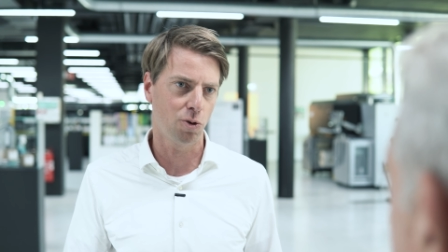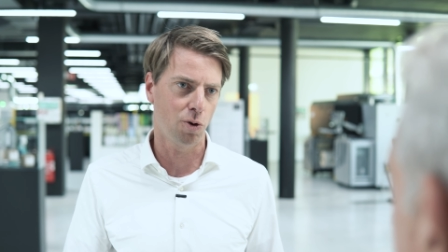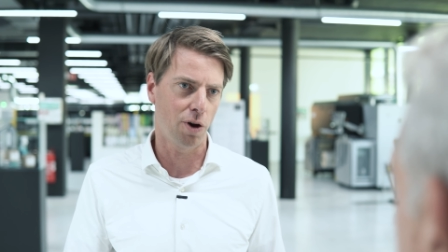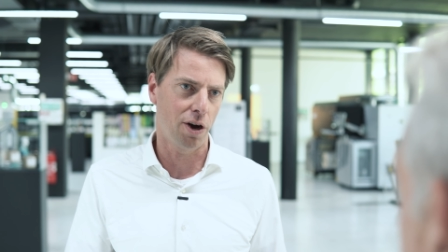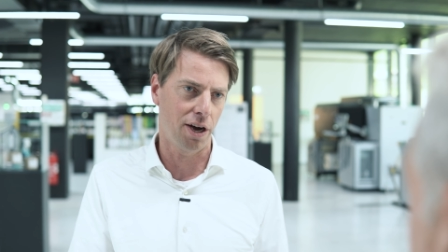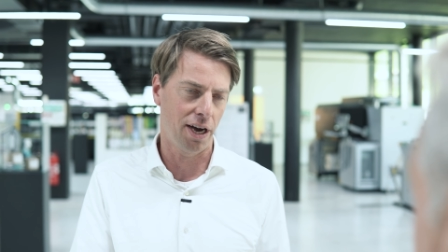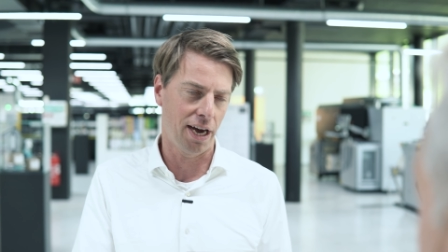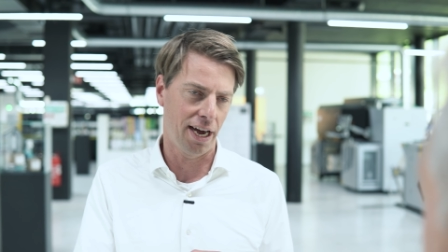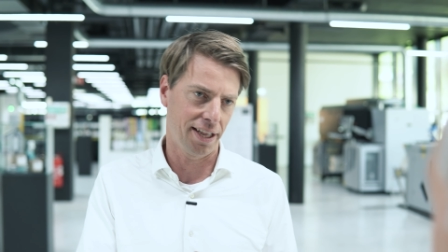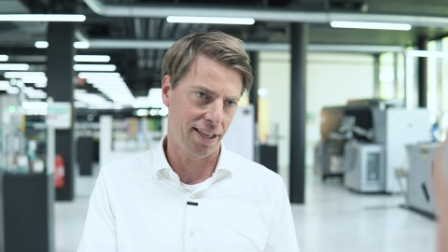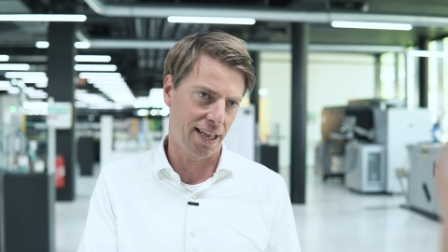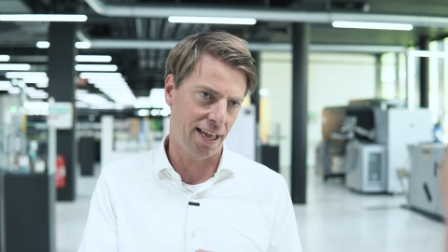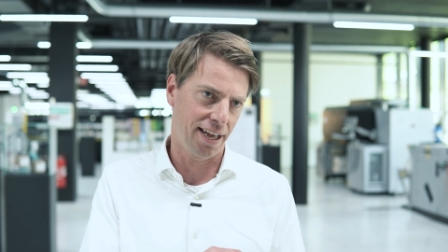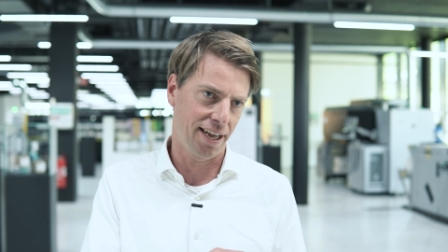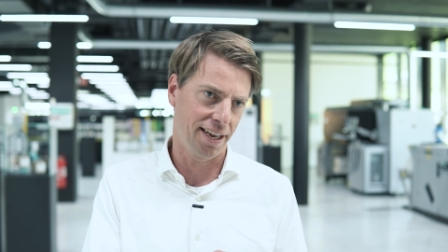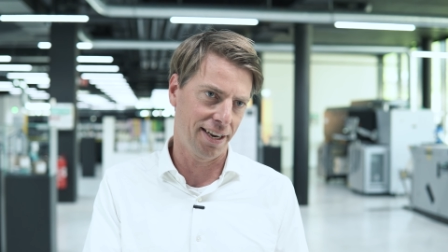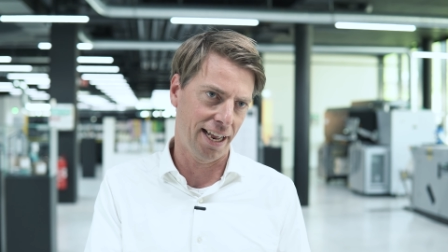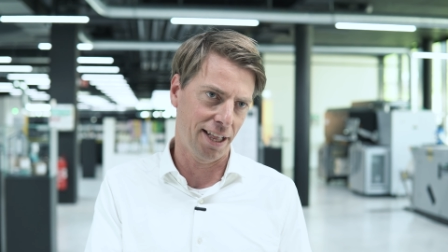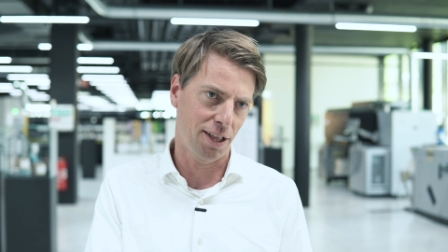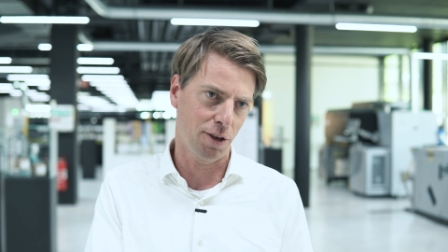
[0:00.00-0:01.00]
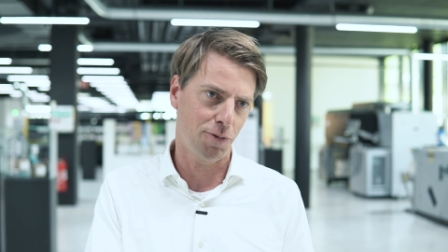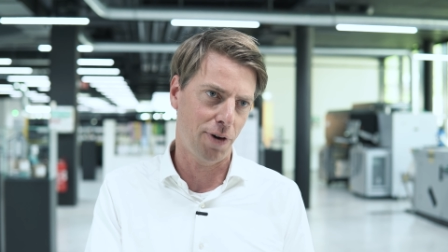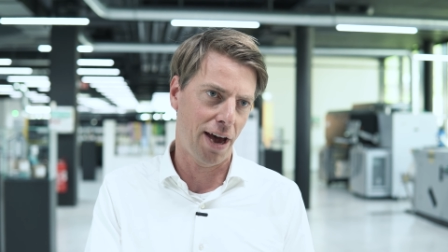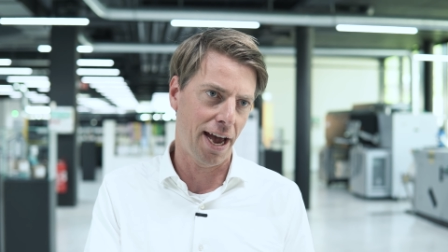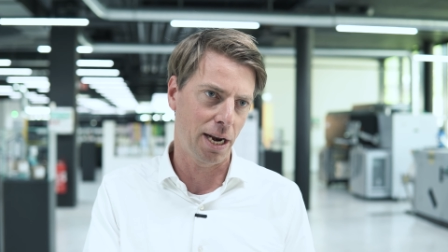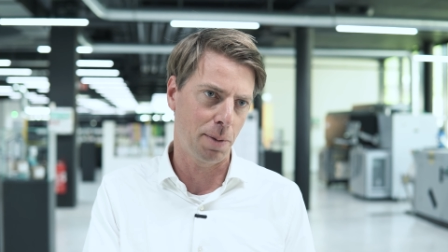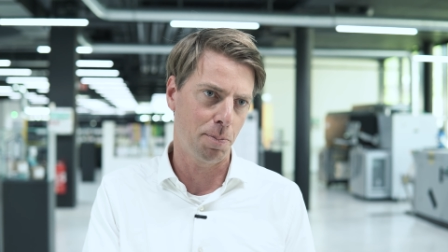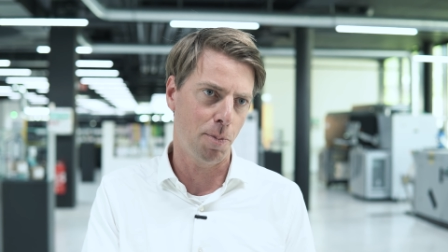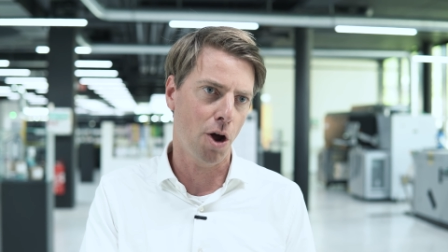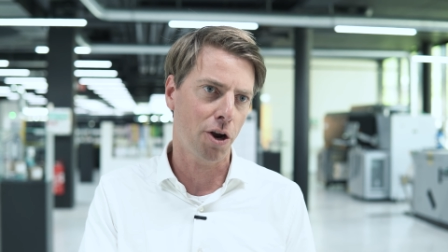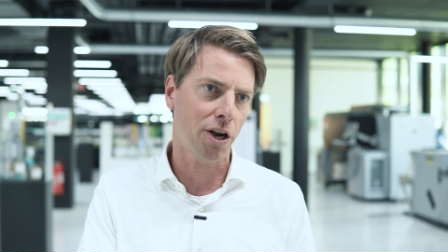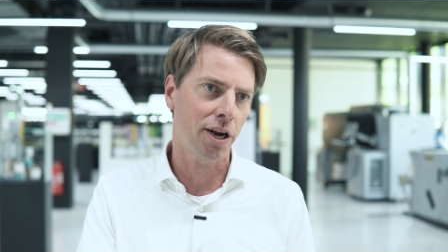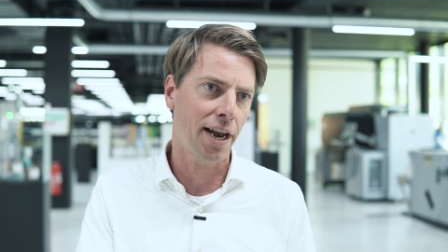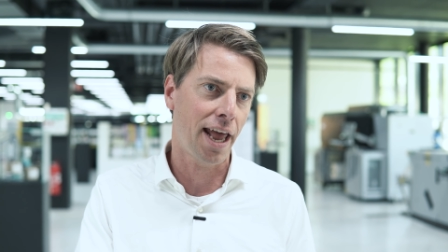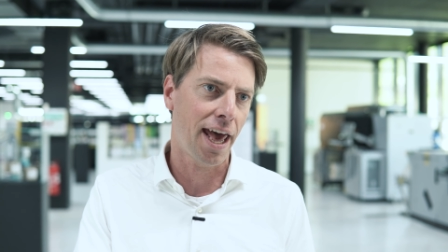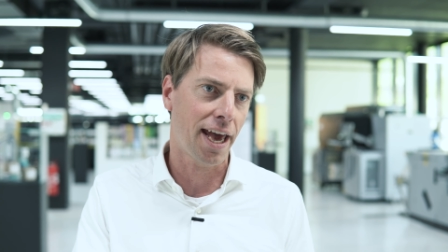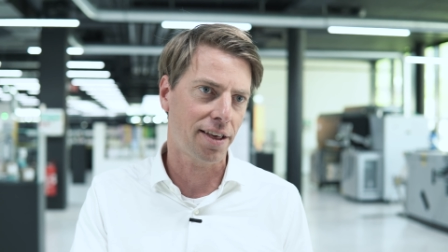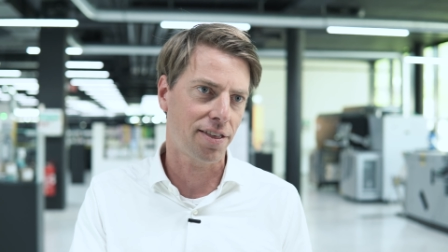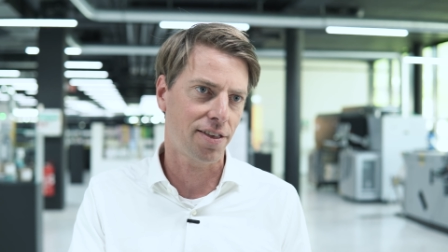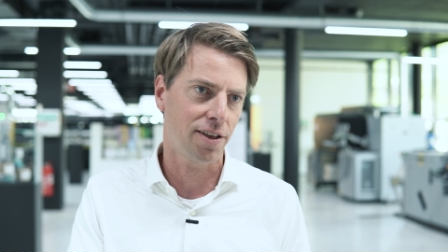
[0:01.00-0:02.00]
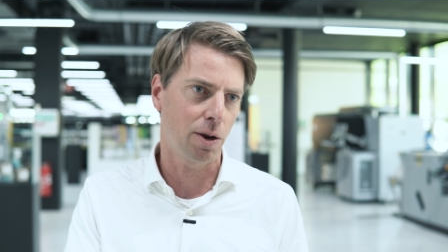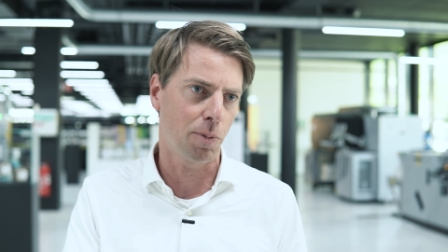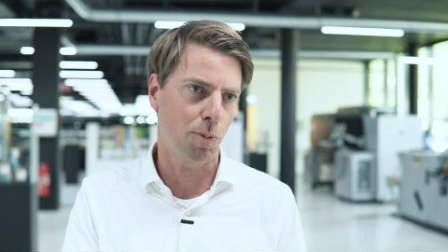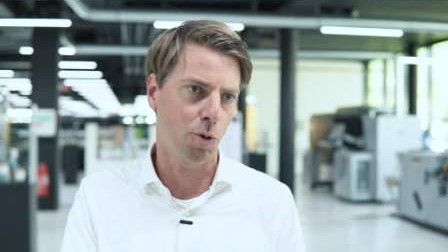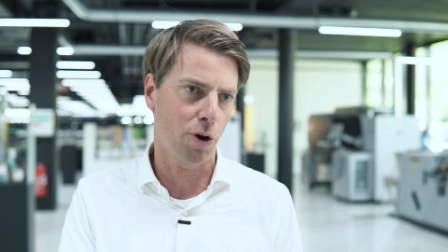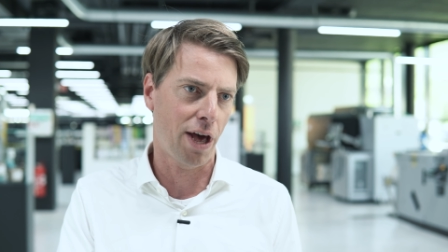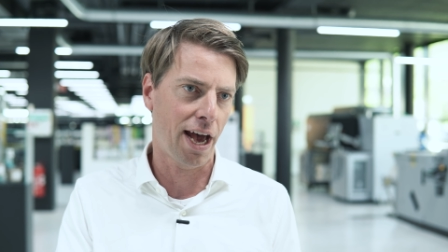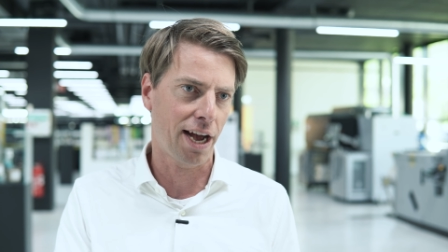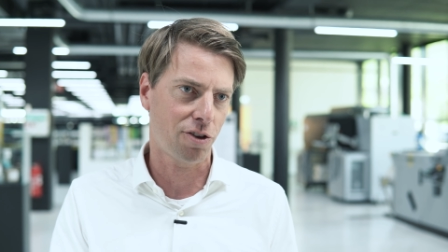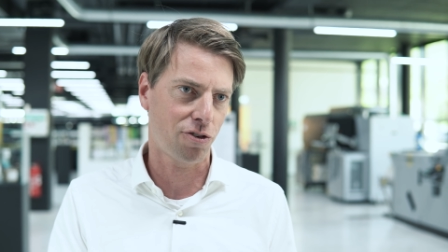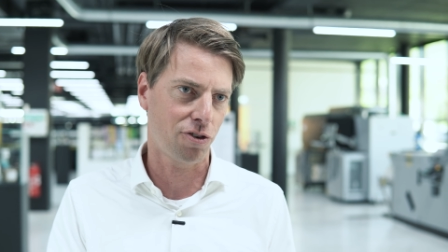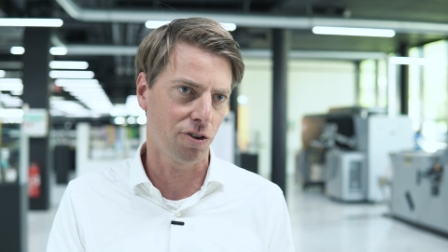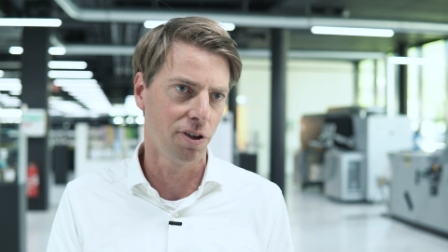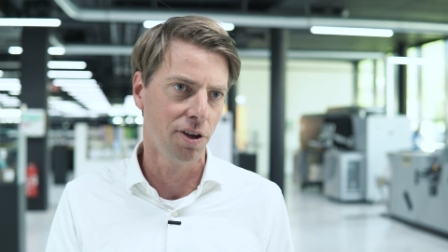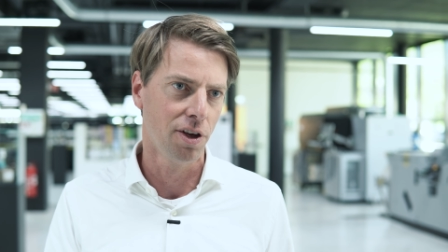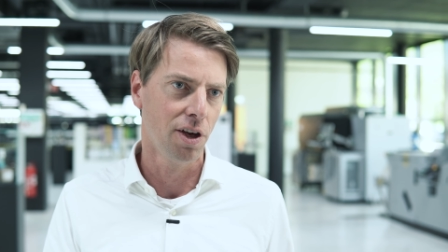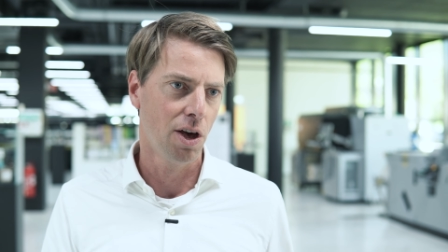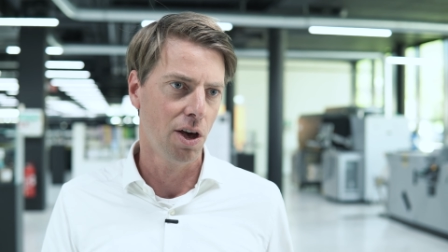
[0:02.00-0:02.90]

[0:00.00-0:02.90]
to identify the bottlenecks in the production,